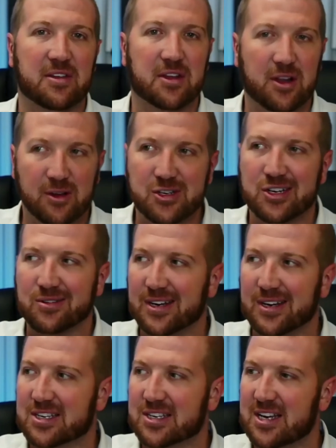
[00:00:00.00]
the logical
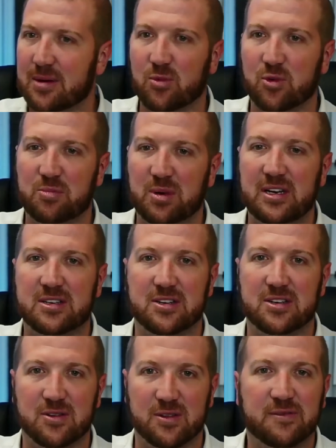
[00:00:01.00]
next step would be to
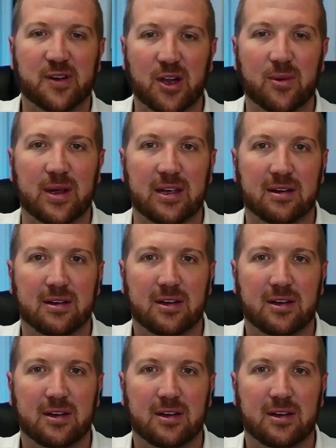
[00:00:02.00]
do the following.